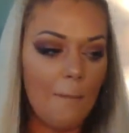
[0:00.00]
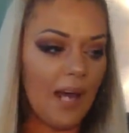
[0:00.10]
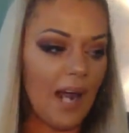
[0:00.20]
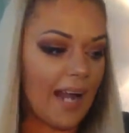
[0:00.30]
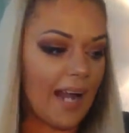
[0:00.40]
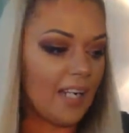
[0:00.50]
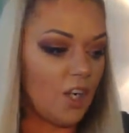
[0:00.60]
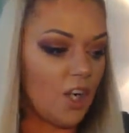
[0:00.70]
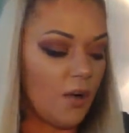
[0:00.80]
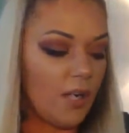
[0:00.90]
But I
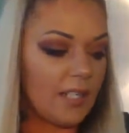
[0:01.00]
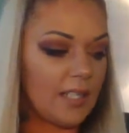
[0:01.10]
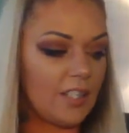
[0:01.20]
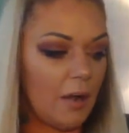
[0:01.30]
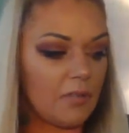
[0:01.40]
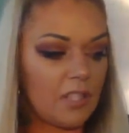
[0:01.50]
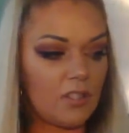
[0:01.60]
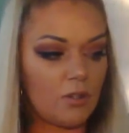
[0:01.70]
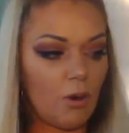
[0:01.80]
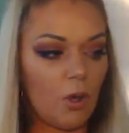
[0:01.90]
didn't notice until I was
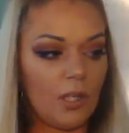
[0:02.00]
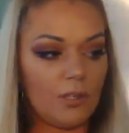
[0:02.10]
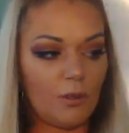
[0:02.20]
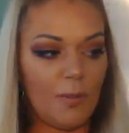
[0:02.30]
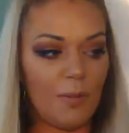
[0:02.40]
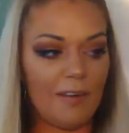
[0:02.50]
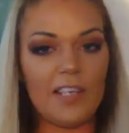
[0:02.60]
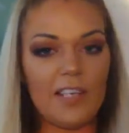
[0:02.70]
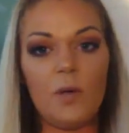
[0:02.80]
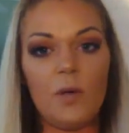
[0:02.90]
scrolling through my
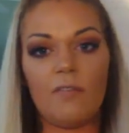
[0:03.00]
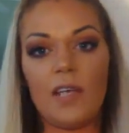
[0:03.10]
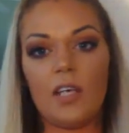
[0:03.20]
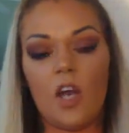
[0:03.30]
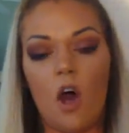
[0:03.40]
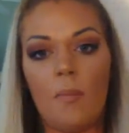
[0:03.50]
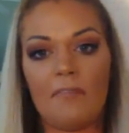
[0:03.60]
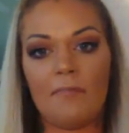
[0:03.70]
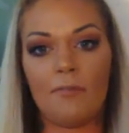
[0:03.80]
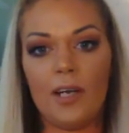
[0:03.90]
Facebook feed. All
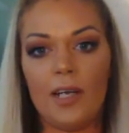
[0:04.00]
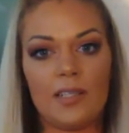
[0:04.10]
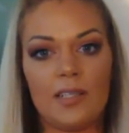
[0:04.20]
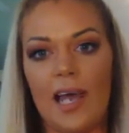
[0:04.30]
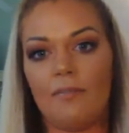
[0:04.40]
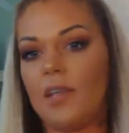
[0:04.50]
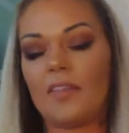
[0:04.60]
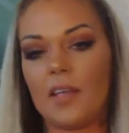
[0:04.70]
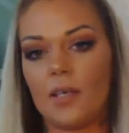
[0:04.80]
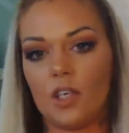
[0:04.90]
my friends that have
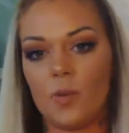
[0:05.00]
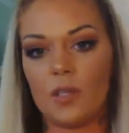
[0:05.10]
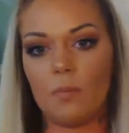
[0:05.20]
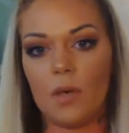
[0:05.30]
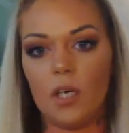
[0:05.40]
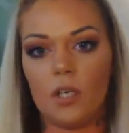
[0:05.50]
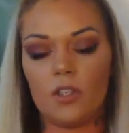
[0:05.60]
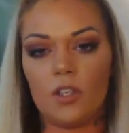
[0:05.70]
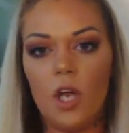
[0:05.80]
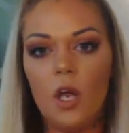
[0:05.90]
nothing to do with
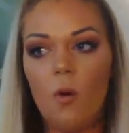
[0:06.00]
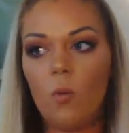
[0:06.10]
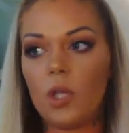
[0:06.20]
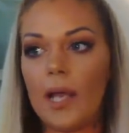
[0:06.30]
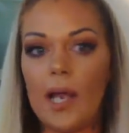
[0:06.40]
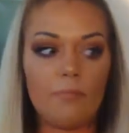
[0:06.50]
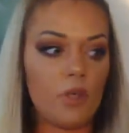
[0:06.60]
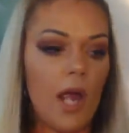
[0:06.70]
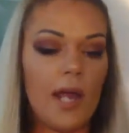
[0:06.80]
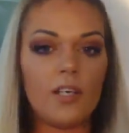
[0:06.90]
merch were like, "I'm
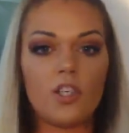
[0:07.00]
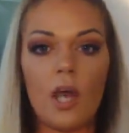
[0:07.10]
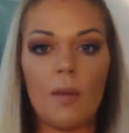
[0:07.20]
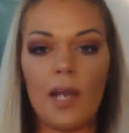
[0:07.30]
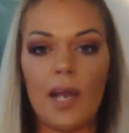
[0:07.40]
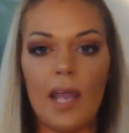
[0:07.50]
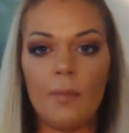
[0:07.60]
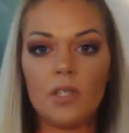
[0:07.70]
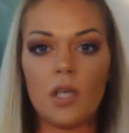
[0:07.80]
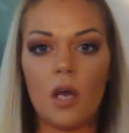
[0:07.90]
trying to shop on
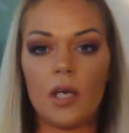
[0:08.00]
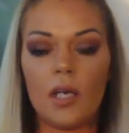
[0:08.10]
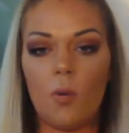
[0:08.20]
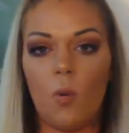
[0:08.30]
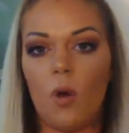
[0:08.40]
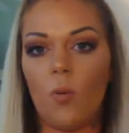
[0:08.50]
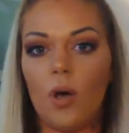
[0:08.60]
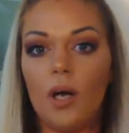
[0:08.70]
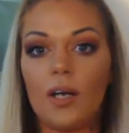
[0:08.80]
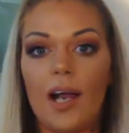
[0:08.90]
Amazon and it won't
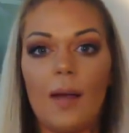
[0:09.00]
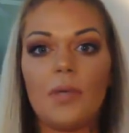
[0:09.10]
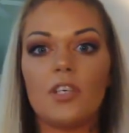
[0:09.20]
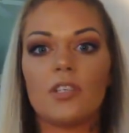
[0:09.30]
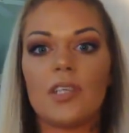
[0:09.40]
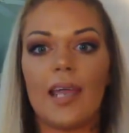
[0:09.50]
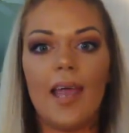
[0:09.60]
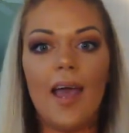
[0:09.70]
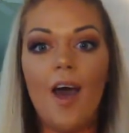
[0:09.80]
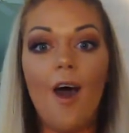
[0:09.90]
work." I mean, just
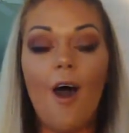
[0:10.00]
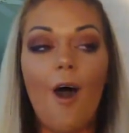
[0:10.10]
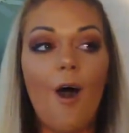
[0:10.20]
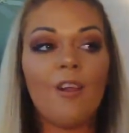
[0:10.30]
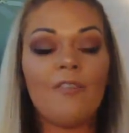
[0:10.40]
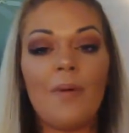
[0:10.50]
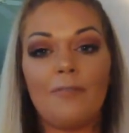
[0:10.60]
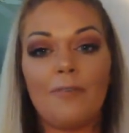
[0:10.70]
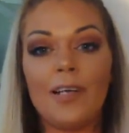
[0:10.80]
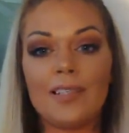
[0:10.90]
like all of my
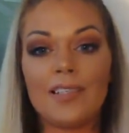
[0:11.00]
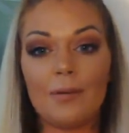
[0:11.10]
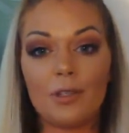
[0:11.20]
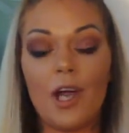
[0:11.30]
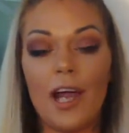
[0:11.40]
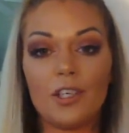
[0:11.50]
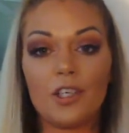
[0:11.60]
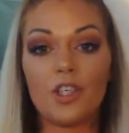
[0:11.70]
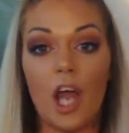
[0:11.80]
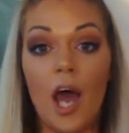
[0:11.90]
wow. friends that were trying to
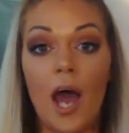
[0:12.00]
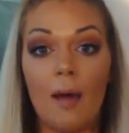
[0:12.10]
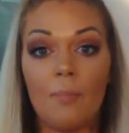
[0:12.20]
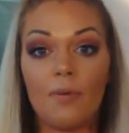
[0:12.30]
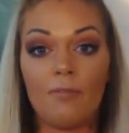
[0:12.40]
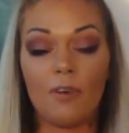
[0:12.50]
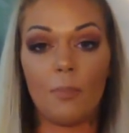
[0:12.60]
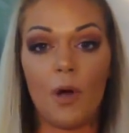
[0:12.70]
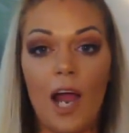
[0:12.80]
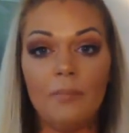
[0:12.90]
shop for
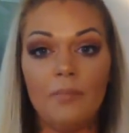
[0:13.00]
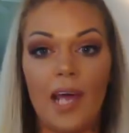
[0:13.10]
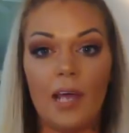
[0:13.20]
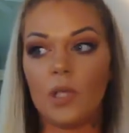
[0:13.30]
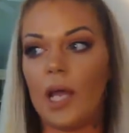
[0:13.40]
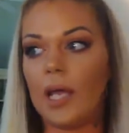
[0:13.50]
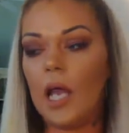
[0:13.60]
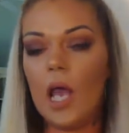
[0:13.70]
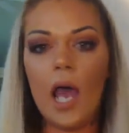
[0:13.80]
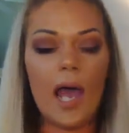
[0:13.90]
Prime Day were
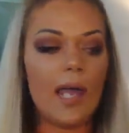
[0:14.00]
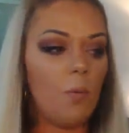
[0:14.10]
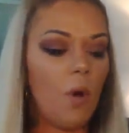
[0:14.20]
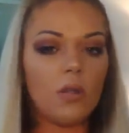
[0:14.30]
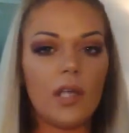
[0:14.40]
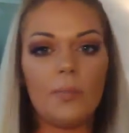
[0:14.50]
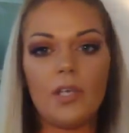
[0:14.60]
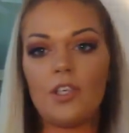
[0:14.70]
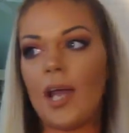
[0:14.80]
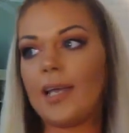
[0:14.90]
like, it won't let
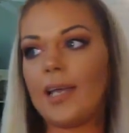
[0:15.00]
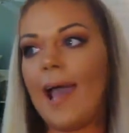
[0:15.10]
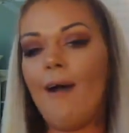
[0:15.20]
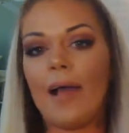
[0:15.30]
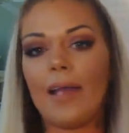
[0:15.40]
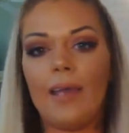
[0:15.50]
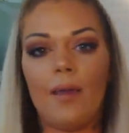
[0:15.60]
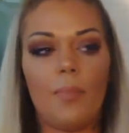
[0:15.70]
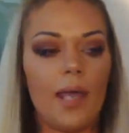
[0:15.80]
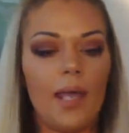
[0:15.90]
me check out. I
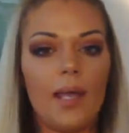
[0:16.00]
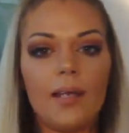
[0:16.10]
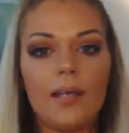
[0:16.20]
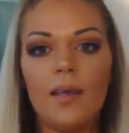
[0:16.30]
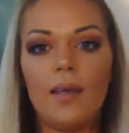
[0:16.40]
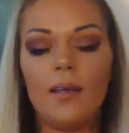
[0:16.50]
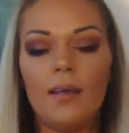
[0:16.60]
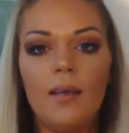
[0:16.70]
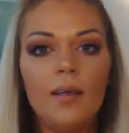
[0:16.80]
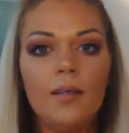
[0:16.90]
can't buy
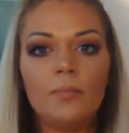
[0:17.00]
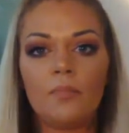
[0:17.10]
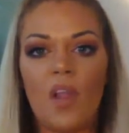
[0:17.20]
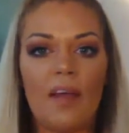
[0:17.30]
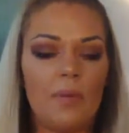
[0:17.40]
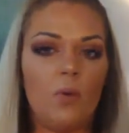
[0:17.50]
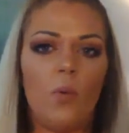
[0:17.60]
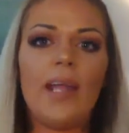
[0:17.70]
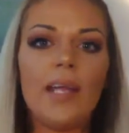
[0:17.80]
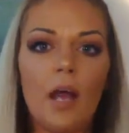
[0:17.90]
anything. I've been
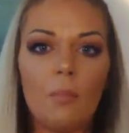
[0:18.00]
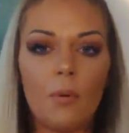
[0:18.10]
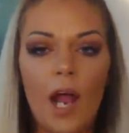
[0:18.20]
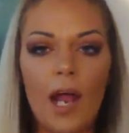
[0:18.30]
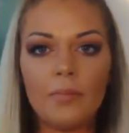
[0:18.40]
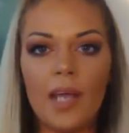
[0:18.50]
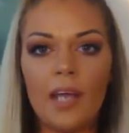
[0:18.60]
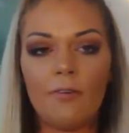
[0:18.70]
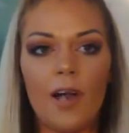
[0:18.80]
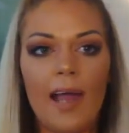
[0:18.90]
waiting on Prime
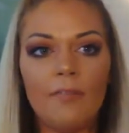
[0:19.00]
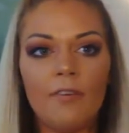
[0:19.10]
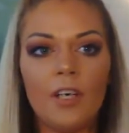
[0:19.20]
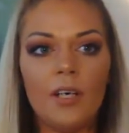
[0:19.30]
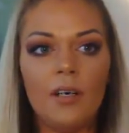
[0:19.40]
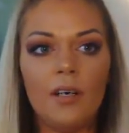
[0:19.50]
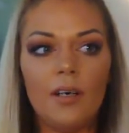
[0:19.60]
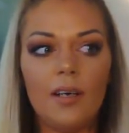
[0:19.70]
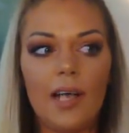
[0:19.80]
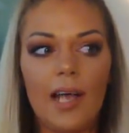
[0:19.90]
Day forever.
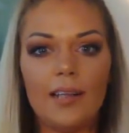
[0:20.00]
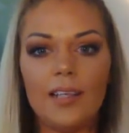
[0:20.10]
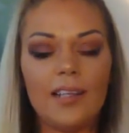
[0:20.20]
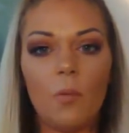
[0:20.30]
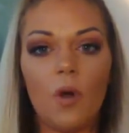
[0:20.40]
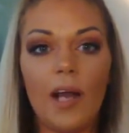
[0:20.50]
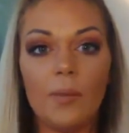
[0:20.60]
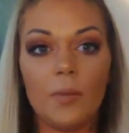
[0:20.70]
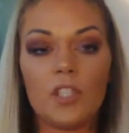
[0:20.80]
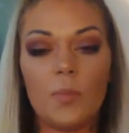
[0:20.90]
And then they weren't
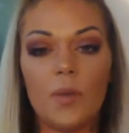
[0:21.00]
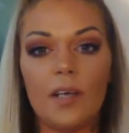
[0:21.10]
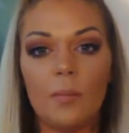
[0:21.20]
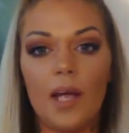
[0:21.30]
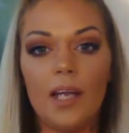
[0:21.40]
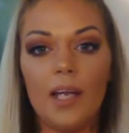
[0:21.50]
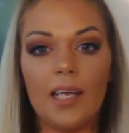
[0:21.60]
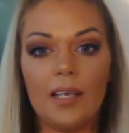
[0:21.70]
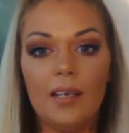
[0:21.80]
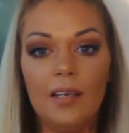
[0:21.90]
able to spend their
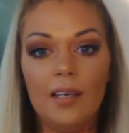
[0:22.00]
money.